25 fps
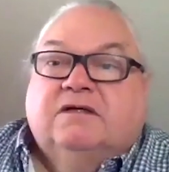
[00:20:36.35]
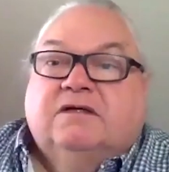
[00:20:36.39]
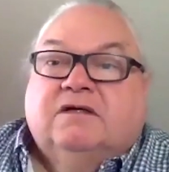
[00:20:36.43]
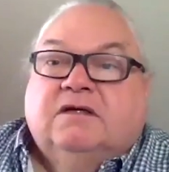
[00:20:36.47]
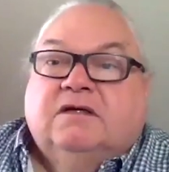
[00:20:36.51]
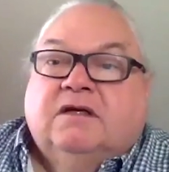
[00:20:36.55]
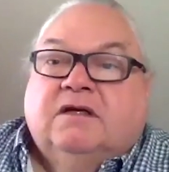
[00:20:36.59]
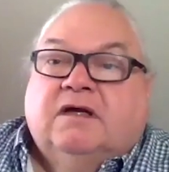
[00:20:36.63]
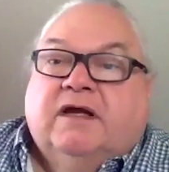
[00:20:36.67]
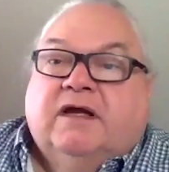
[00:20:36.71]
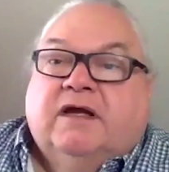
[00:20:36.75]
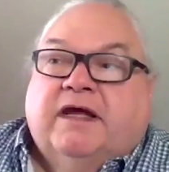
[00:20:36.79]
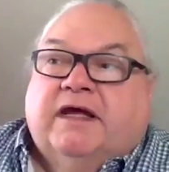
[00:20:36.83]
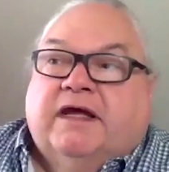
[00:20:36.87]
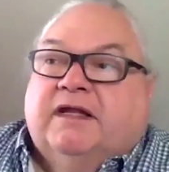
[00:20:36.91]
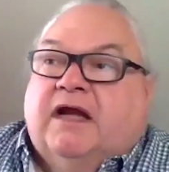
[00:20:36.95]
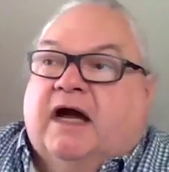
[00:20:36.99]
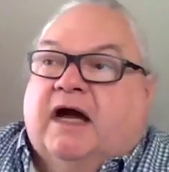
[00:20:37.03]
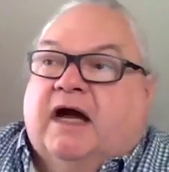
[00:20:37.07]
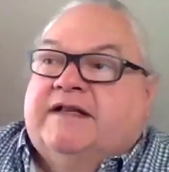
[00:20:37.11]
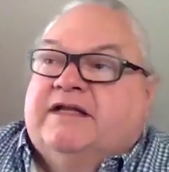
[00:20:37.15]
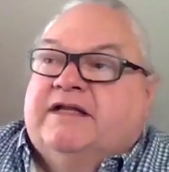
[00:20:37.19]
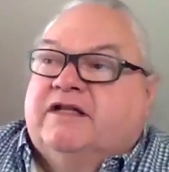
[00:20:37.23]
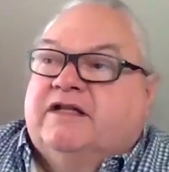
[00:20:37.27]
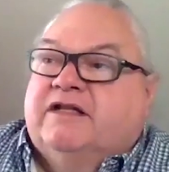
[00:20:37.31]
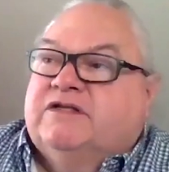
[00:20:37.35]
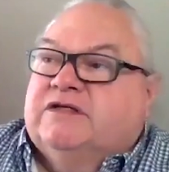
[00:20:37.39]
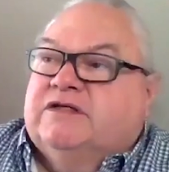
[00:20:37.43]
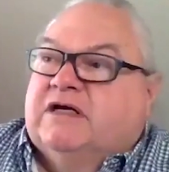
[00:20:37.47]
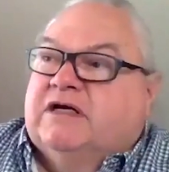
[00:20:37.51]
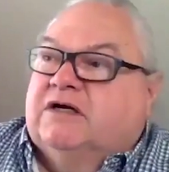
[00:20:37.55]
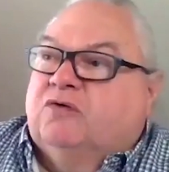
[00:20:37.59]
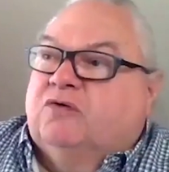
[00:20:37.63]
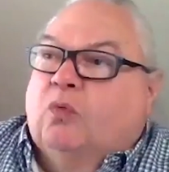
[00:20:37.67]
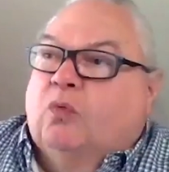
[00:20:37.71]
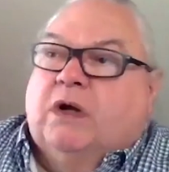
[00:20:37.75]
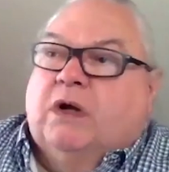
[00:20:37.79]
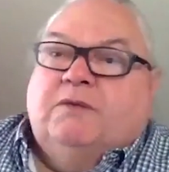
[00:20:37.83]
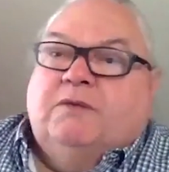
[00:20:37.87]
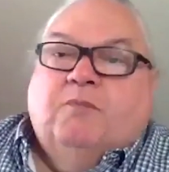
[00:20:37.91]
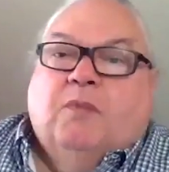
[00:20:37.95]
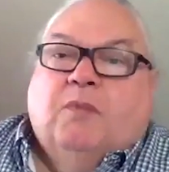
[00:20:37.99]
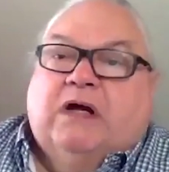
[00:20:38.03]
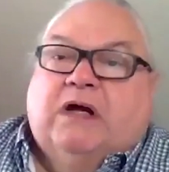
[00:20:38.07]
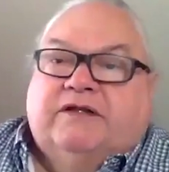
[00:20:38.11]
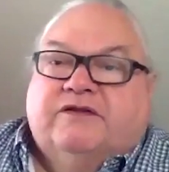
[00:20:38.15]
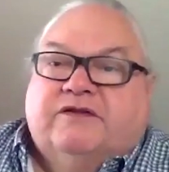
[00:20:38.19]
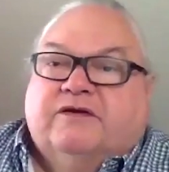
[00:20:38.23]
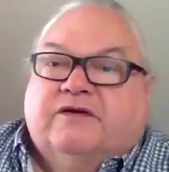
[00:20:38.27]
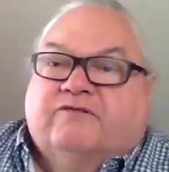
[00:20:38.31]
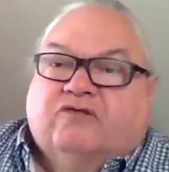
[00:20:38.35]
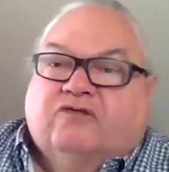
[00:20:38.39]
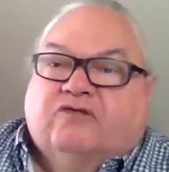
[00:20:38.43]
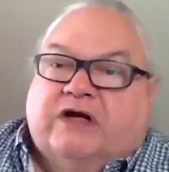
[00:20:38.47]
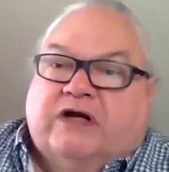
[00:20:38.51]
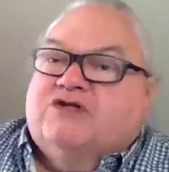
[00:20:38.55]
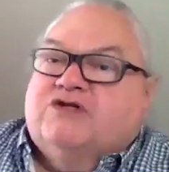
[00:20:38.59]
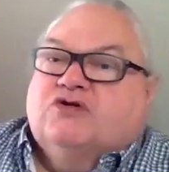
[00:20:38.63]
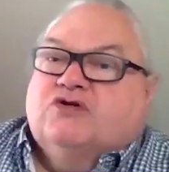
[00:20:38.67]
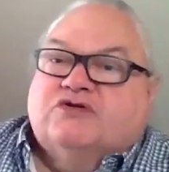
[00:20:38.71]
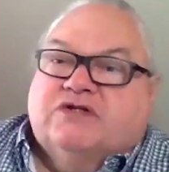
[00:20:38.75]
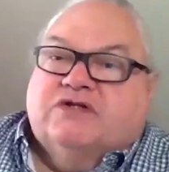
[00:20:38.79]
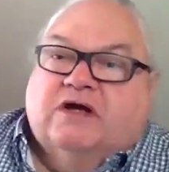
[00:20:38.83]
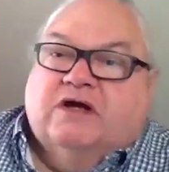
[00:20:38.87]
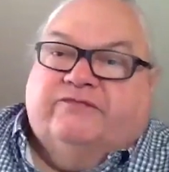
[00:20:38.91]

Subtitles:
And I did 1 month of Write Yourself